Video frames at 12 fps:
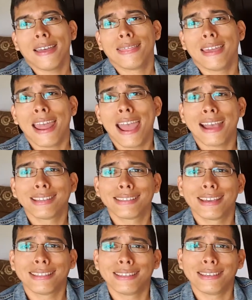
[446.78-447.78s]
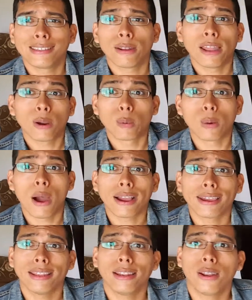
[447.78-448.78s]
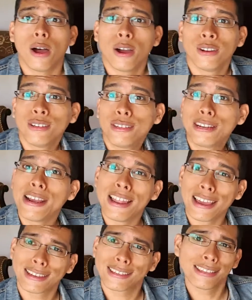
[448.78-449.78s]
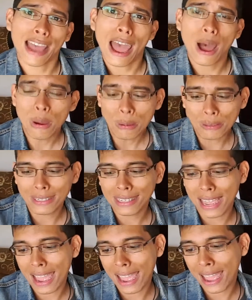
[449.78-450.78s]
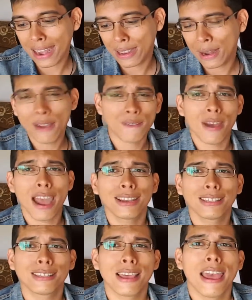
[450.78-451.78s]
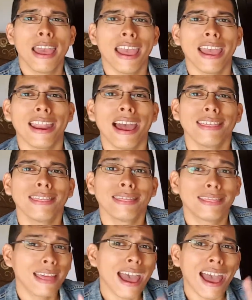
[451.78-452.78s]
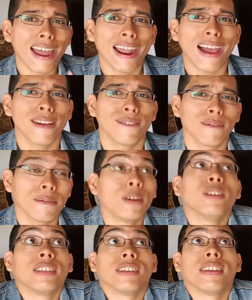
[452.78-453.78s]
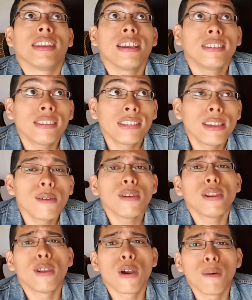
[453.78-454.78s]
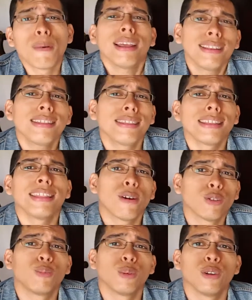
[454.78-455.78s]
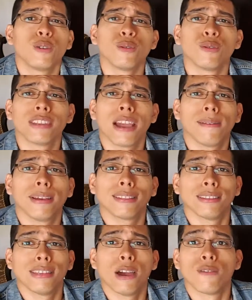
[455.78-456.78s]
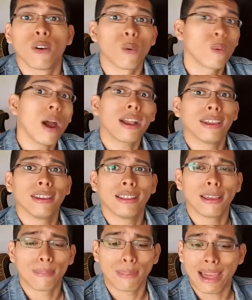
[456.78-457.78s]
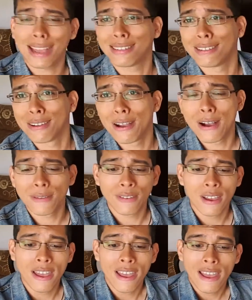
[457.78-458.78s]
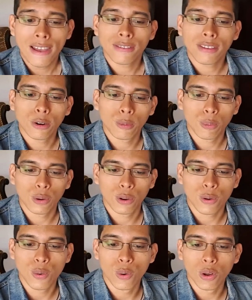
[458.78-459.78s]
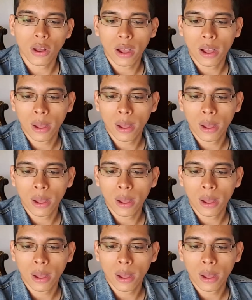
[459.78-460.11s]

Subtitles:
then has, like, these, like, rocket launch, like, sounds and, you know, effects, and is it necessary? No, but I did think that was pretty cool to have, like, the sound of a rocket, like, blasting off. It sounded pretty cool.